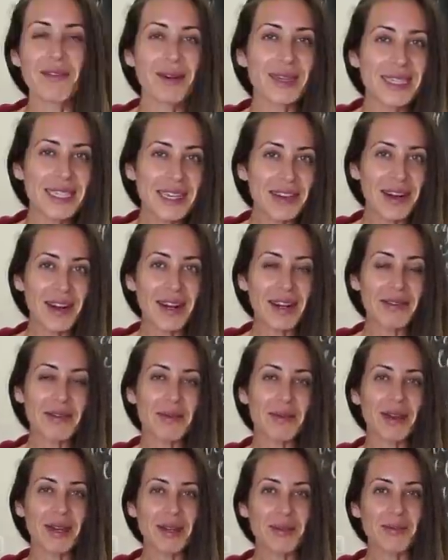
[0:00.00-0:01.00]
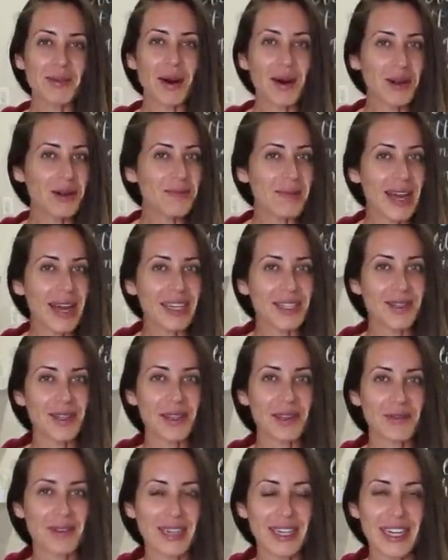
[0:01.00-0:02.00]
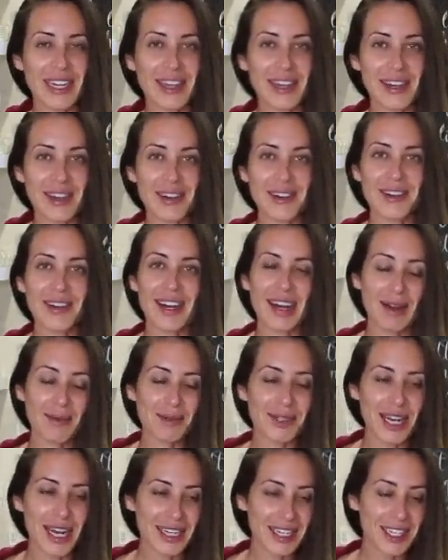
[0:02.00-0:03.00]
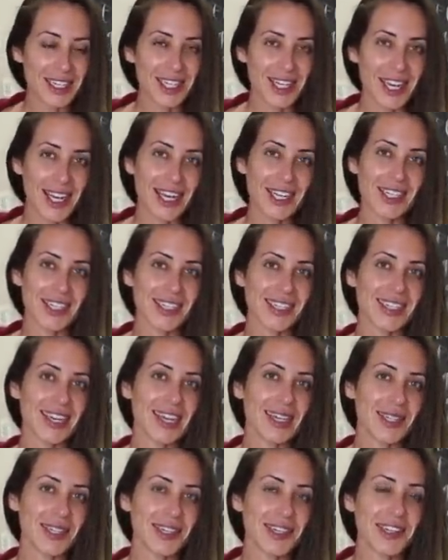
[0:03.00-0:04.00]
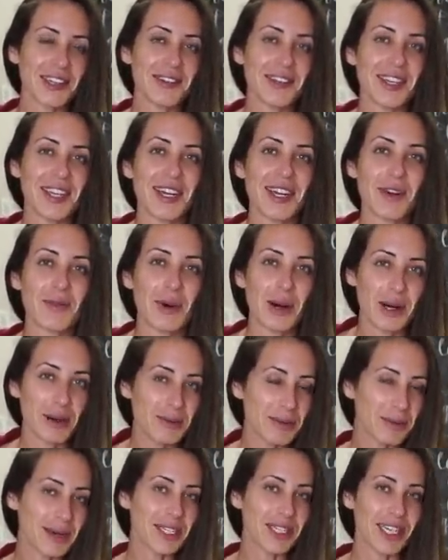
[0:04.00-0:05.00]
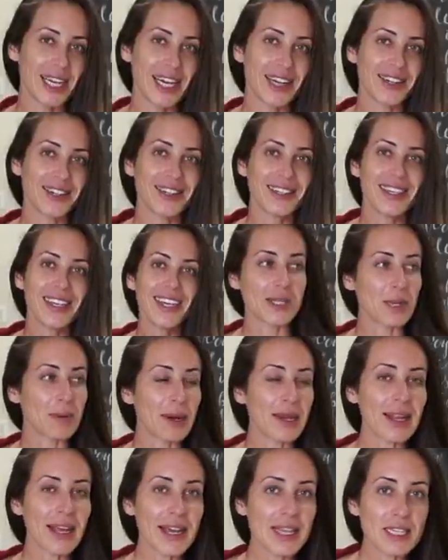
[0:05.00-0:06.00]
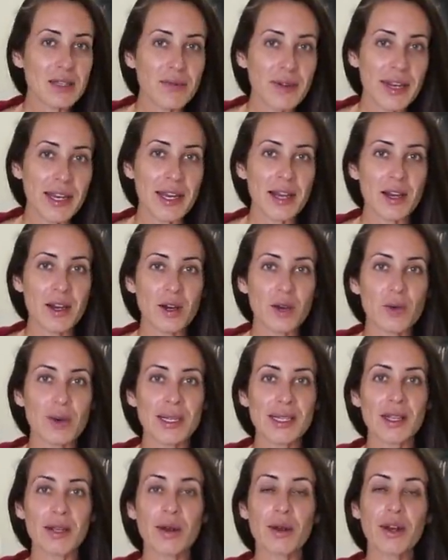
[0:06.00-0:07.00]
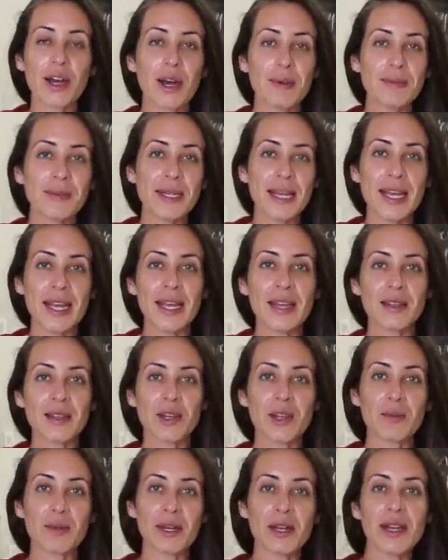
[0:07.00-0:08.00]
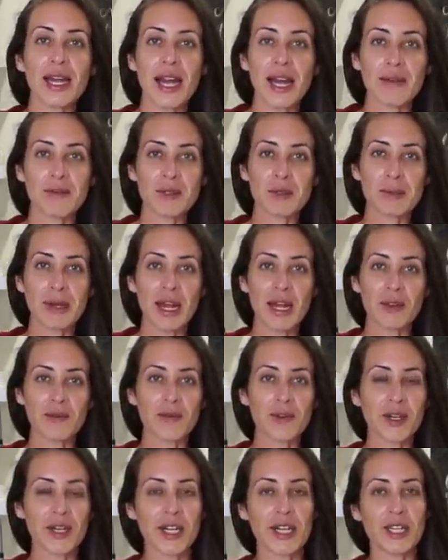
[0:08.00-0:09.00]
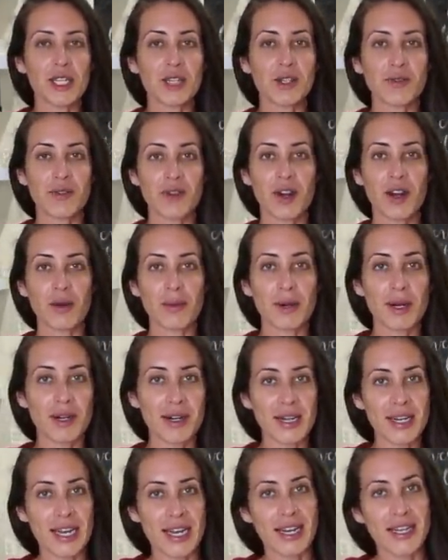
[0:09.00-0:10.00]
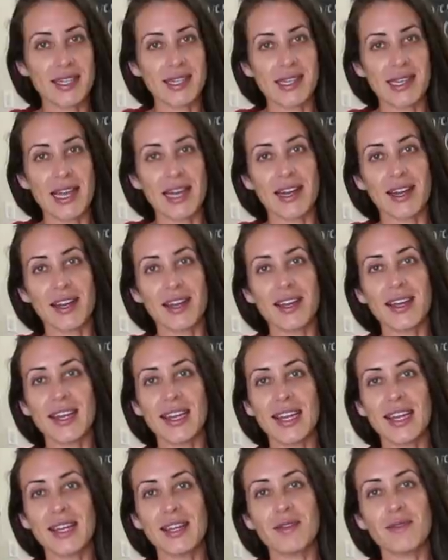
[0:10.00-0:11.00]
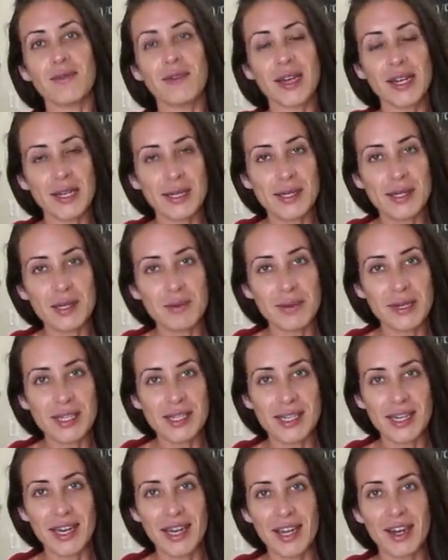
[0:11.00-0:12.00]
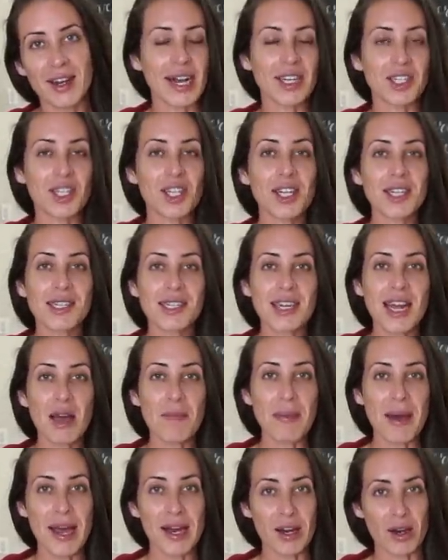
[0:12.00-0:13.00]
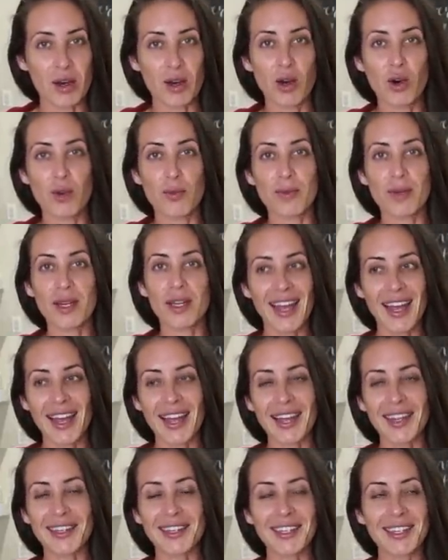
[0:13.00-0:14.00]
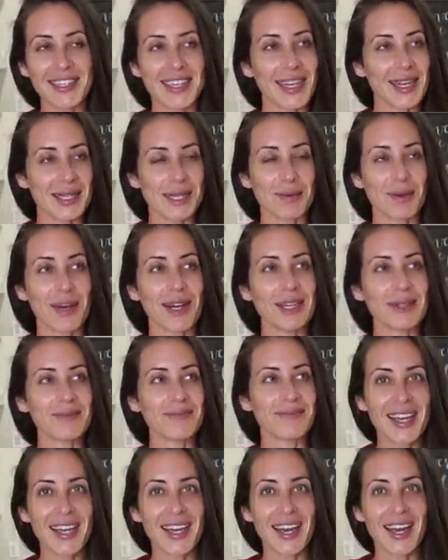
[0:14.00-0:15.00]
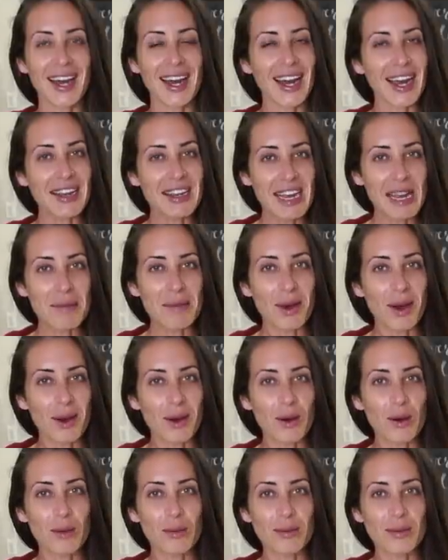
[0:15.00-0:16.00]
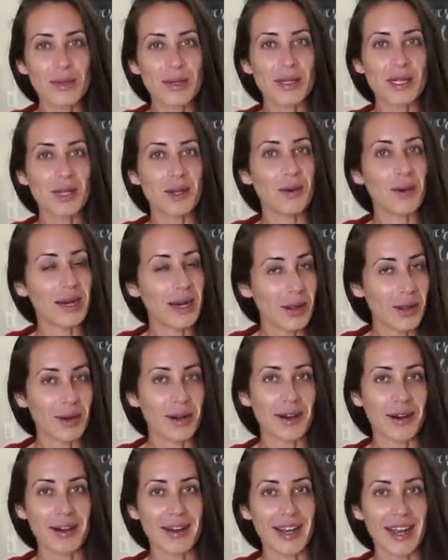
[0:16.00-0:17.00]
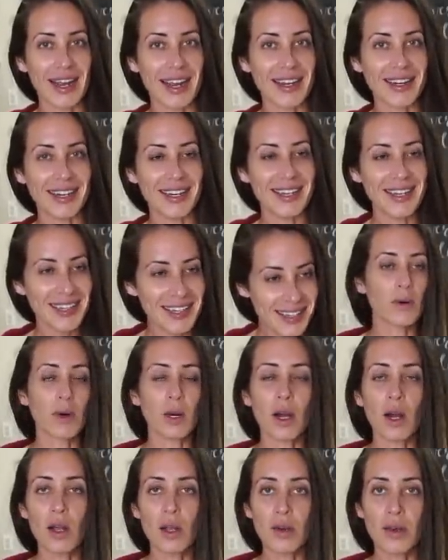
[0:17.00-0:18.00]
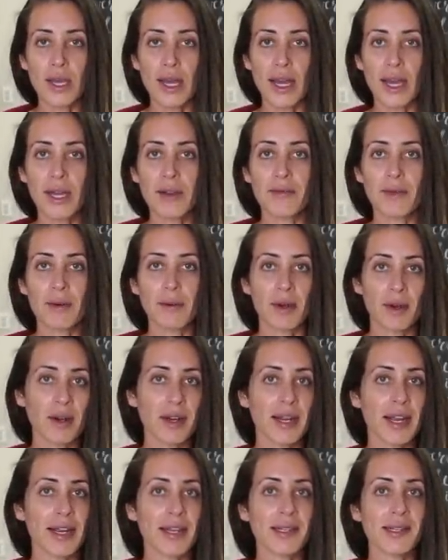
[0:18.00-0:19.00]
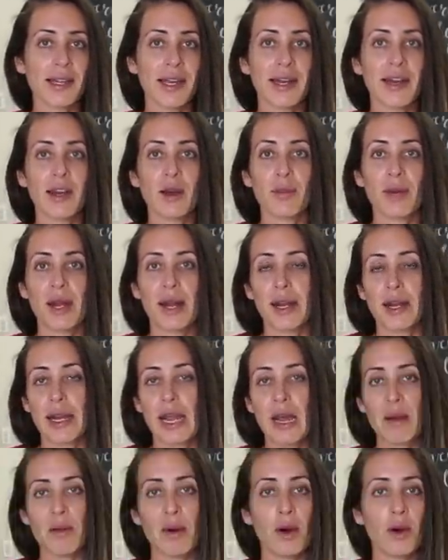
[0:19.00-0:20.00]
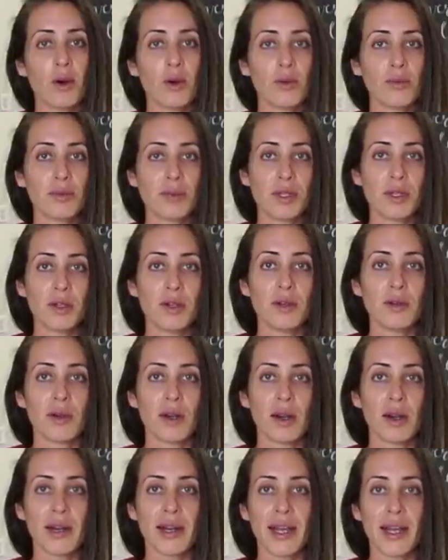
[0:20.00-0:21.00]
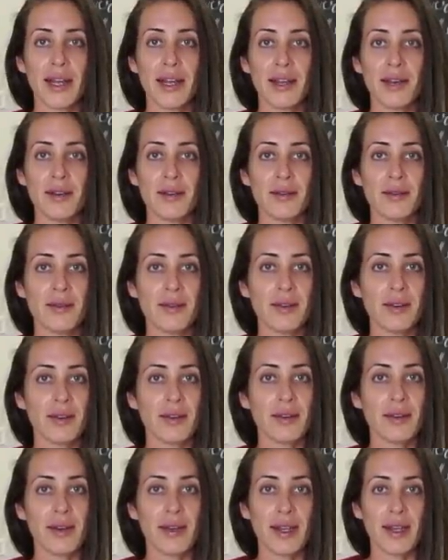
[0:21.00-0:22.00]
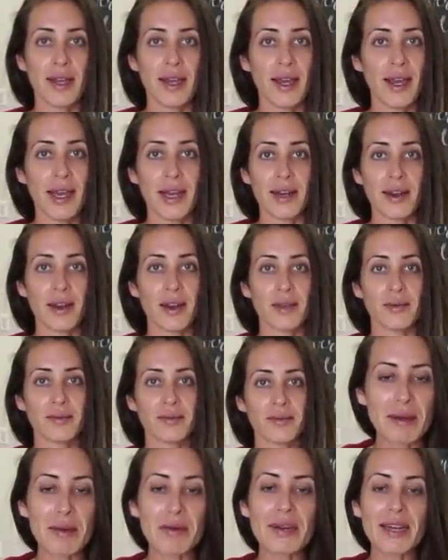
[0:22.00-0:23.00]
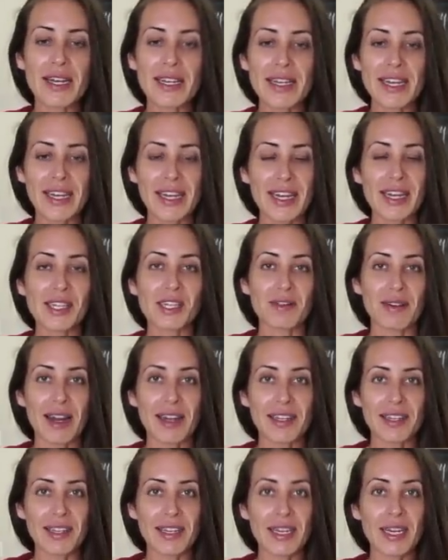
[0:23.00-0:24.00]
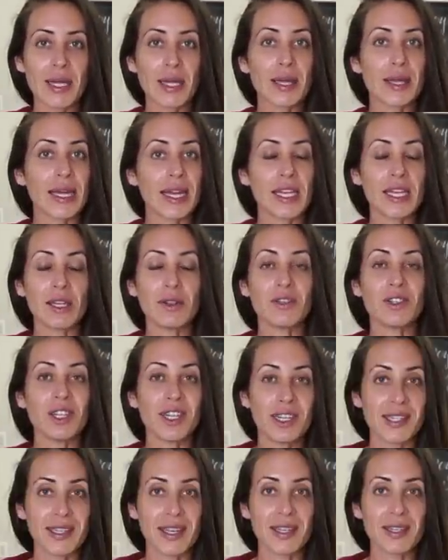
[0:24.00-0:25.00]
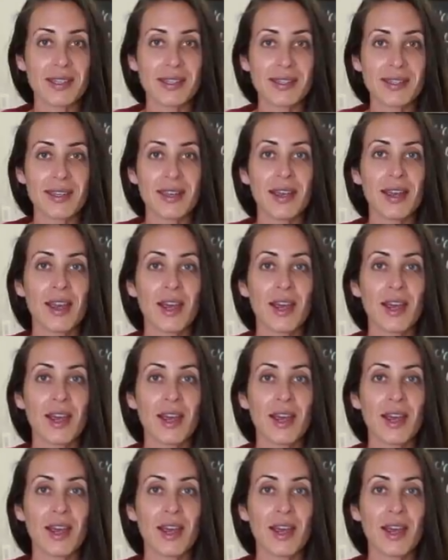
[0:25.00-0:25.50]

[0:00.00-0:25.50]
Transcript: What's going on, everyone? Welcome back to another video. I'm Jackie Shea, just in case you're new here, welcome to my channel. So my last video was a little update, a little bit of aftermath footage from Hurricane Zeta in Venice, Louisiana. I just got back home and guess what? I came home to another hurricane. We're all okay from Hurricane Zeta, but I came home to Hurricane Ida. I mean, we didn't get hit directly, thank you Jesus.